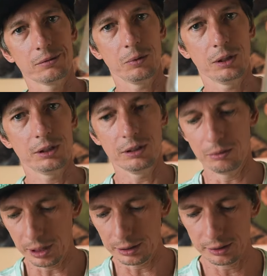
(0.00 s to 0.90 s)
1 liter
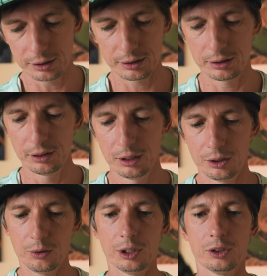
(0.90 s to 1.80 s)
bottles.
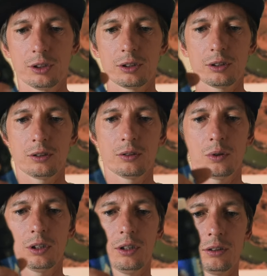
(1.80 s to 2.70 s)
You can just
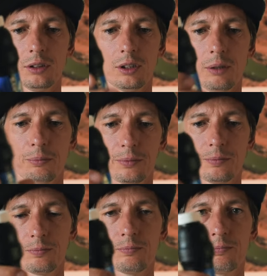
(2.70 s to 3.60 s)
hook it on the top
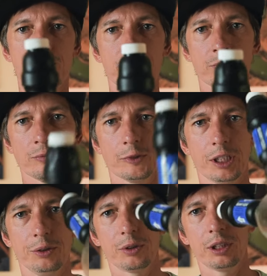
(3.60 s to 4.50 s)

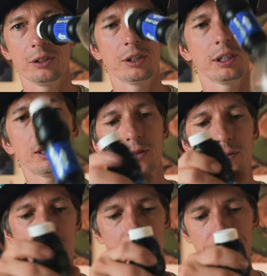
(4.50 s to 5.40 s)
and you can drink out
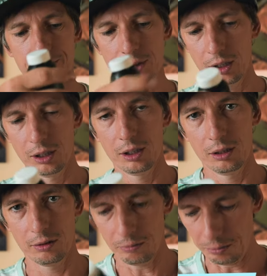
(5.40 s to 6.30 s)
of it.
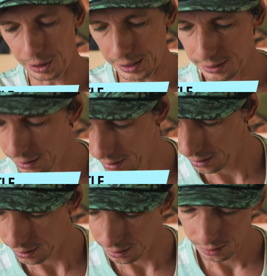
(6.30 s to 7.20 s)
But
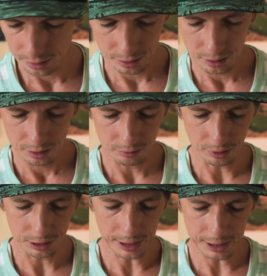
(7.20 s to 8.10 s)

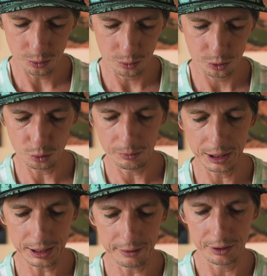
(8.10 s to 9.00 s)
what I use to
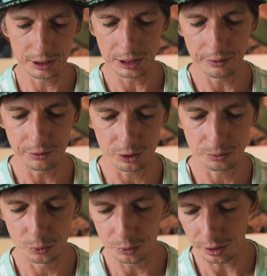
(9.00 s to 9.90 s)
make everything even
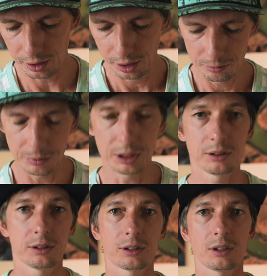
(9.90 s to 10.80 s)
smoother,
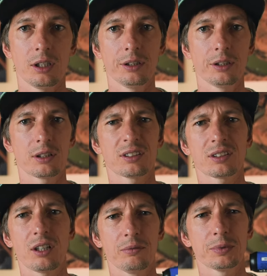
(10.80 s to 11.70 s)
because the Sawyer
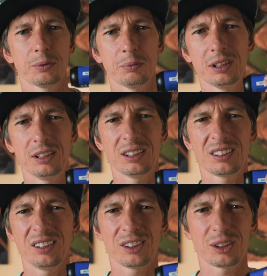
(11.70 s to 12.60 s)
comes with
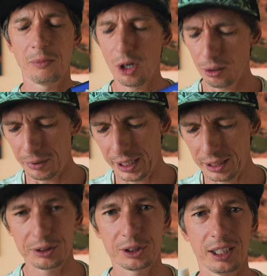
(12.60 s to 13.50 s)
this small
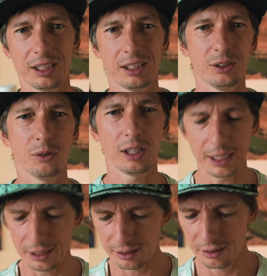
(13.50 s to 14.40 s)
bag which I really don't
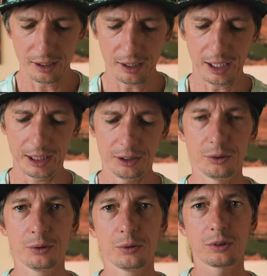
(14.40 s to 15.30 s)
like, I
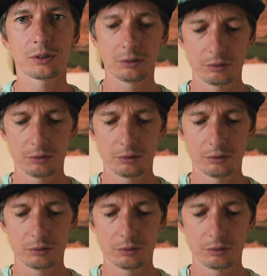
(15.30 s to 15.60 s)
use